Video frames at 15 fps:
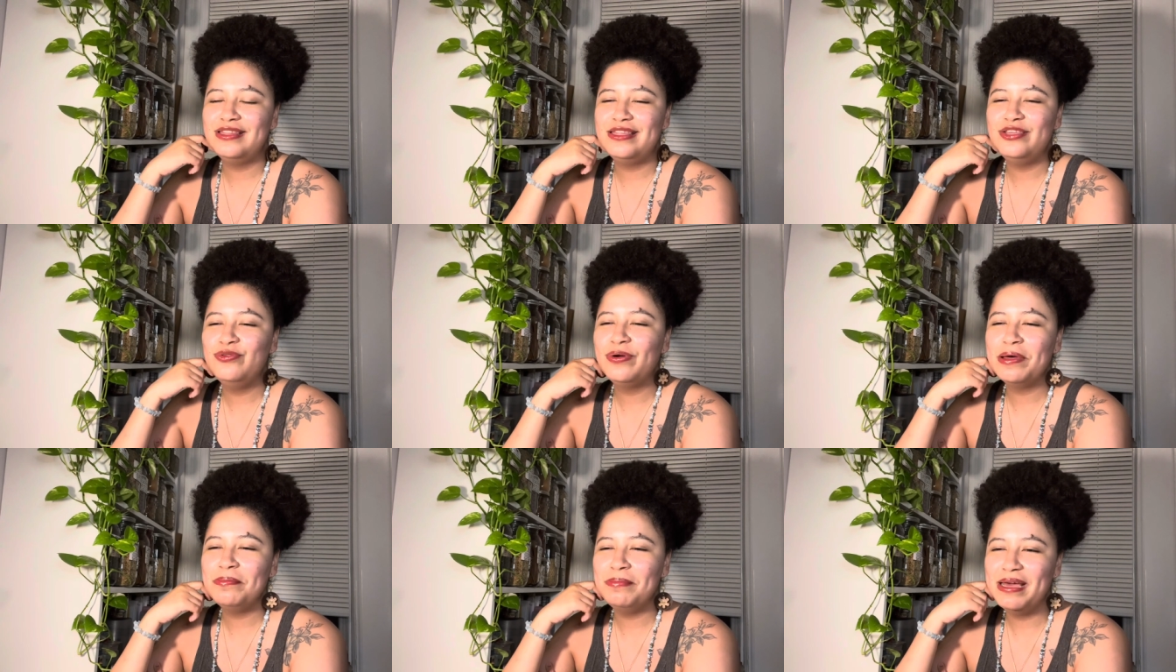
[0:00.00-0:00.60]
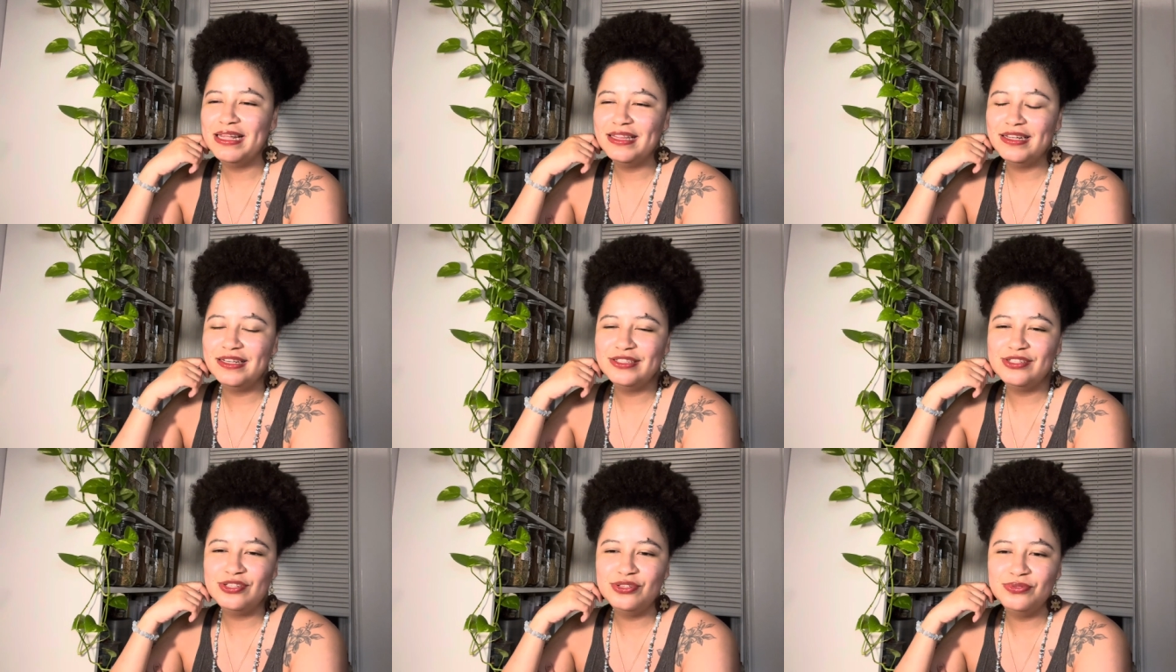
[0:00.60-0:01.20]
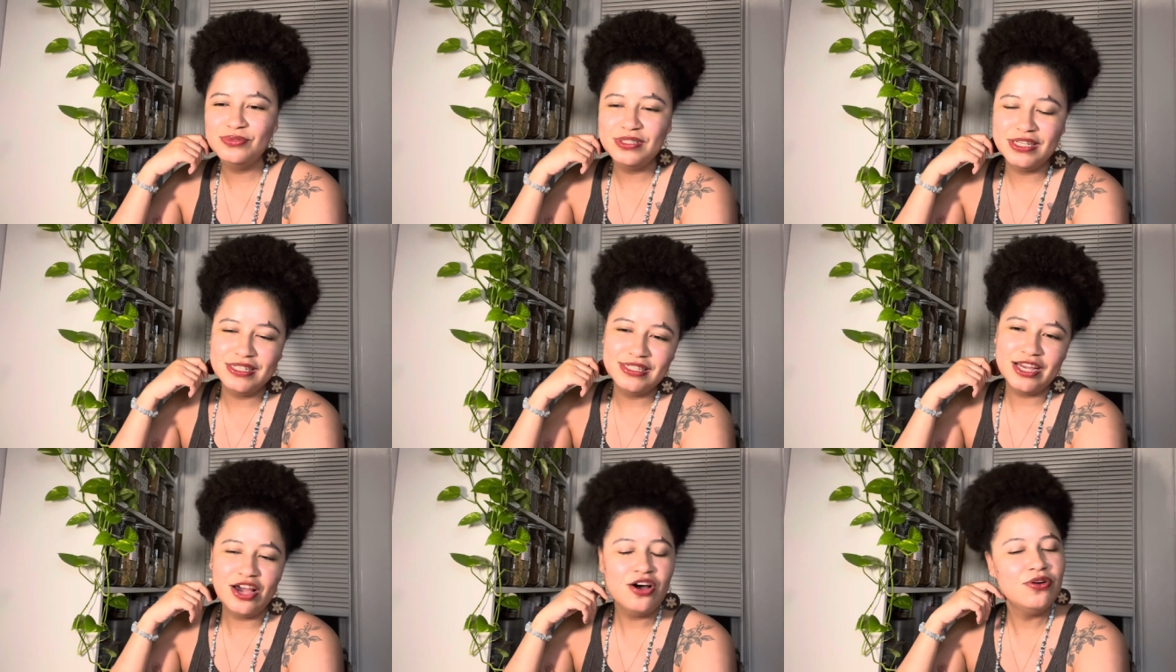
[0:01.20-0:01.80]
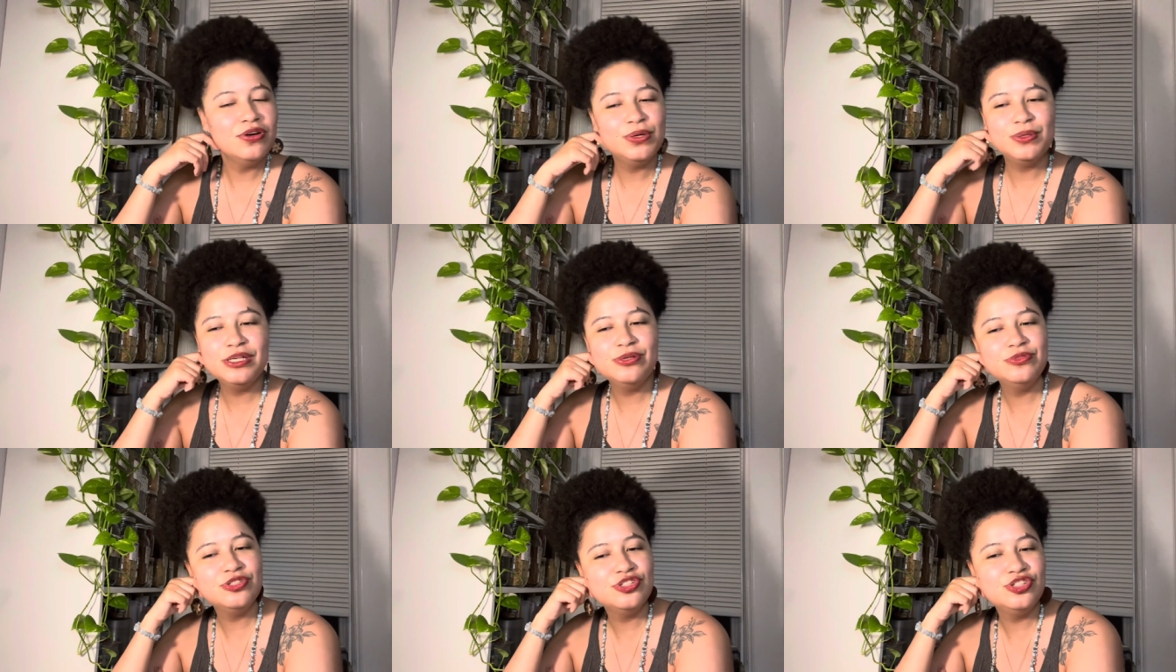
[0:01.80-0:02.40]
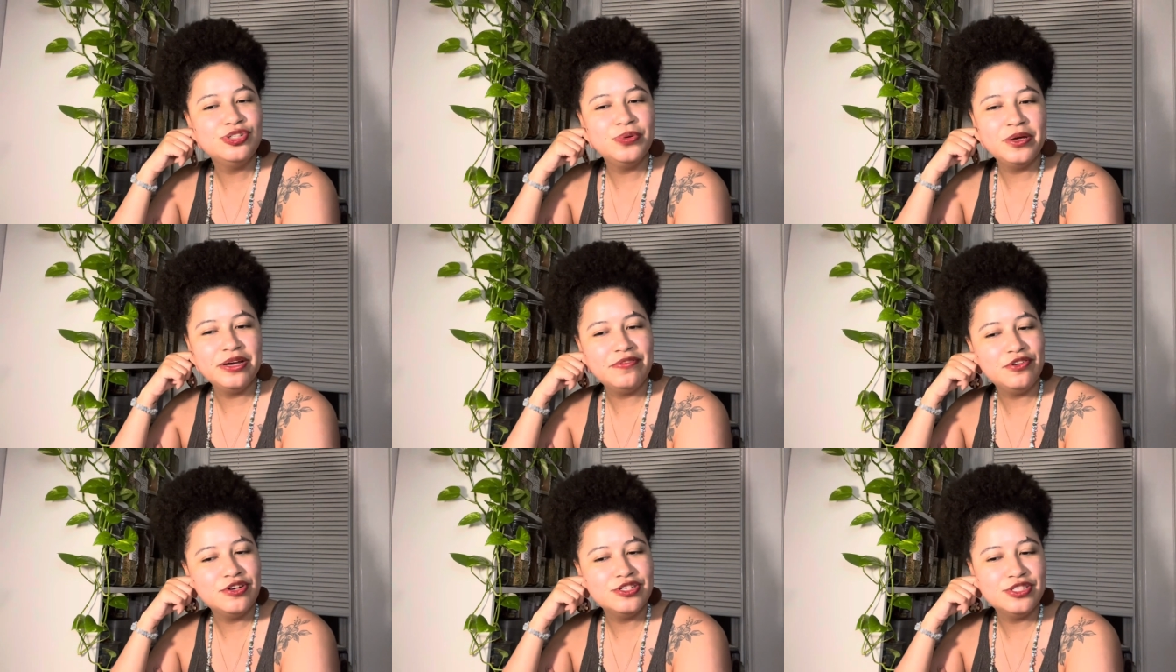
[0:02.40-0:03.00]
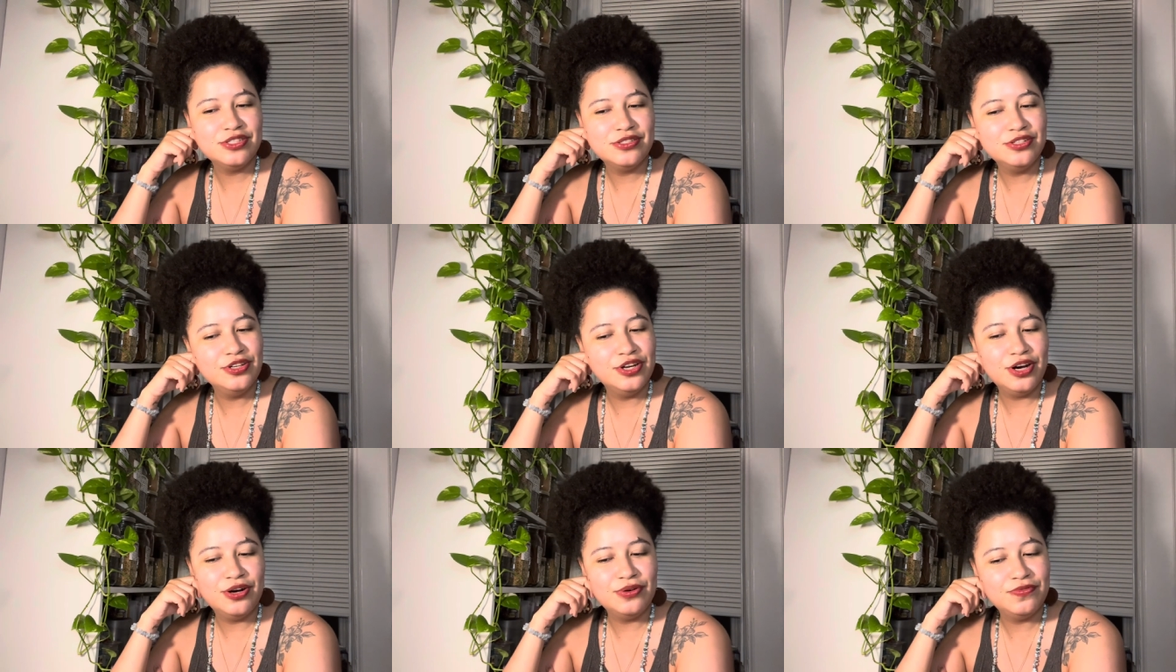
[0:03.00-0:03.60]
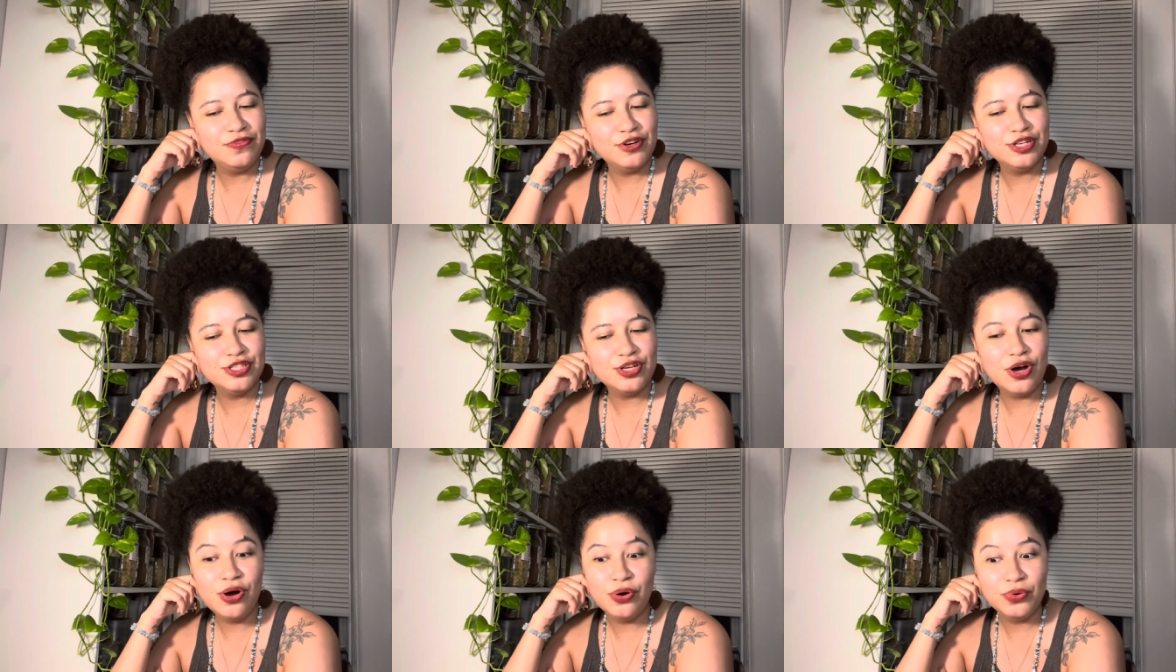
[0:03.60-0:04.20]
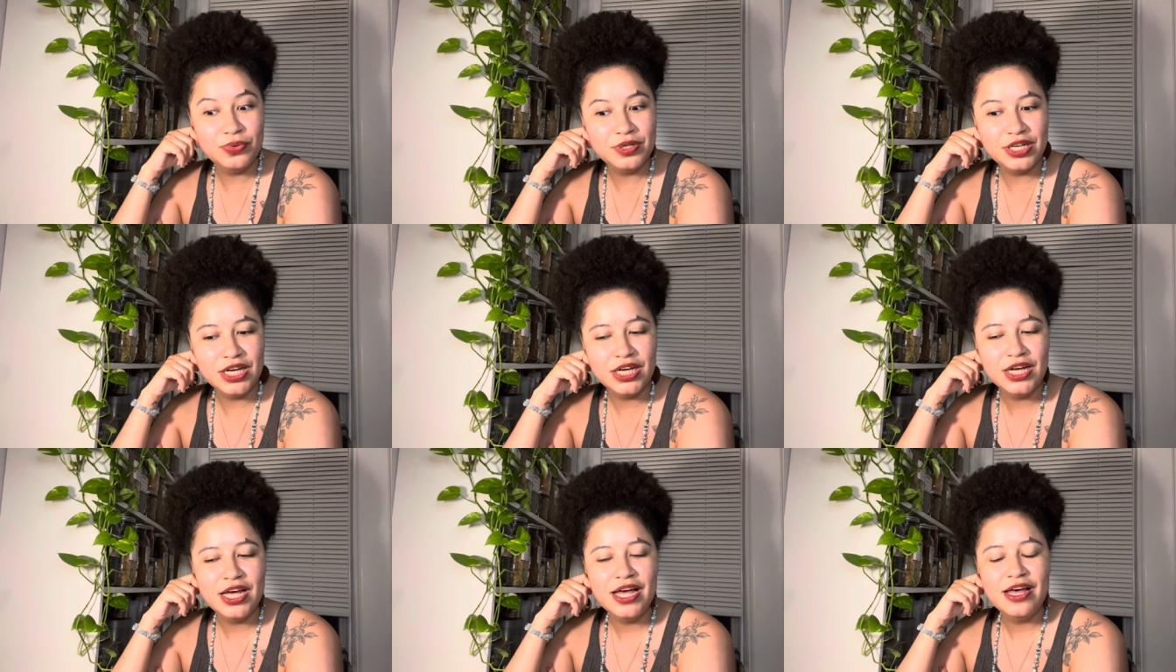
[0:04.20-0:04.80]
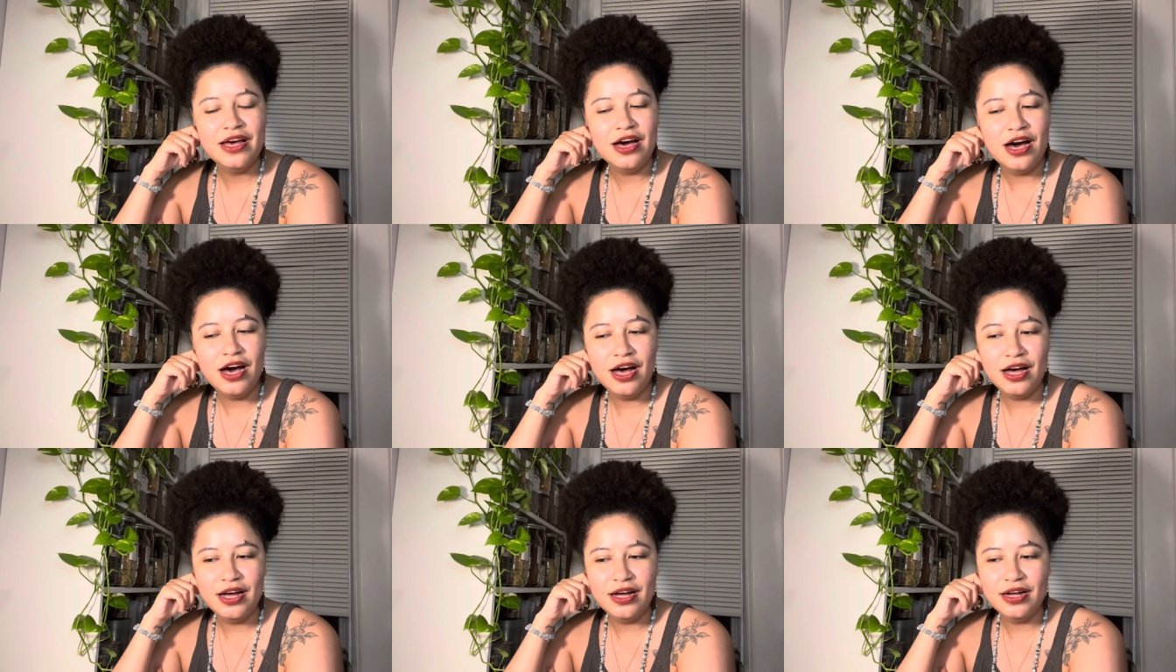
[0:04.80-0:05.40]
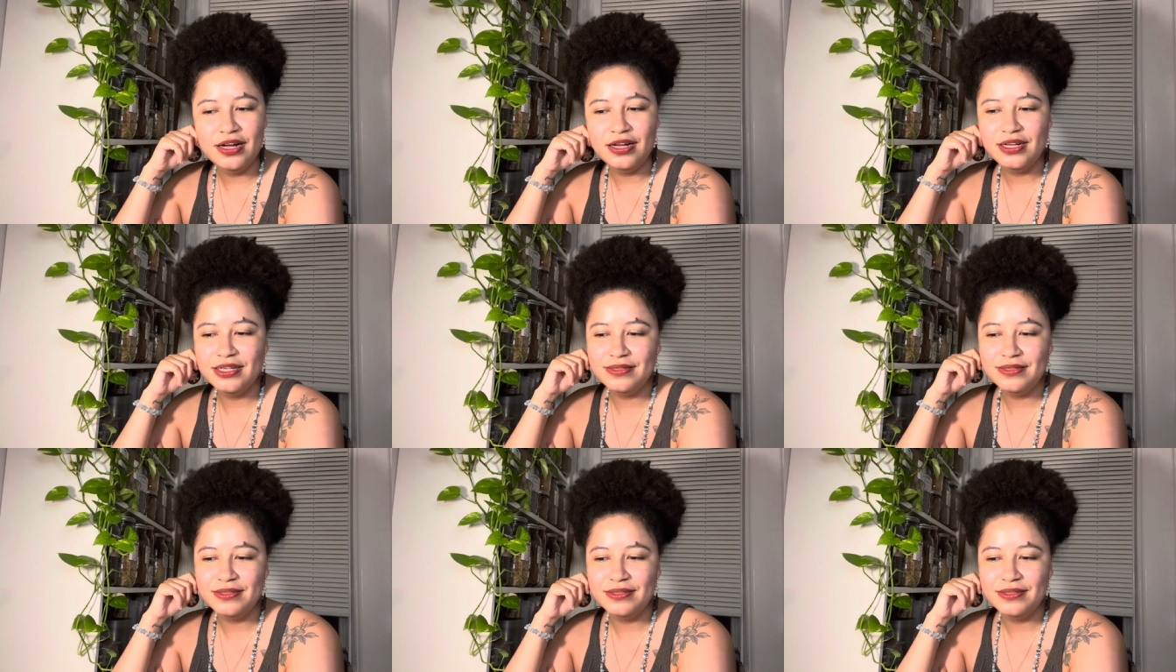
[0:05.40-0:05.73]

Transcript: you can make that excuse that it's like oh he, he, was just doing it for his you know for his own uh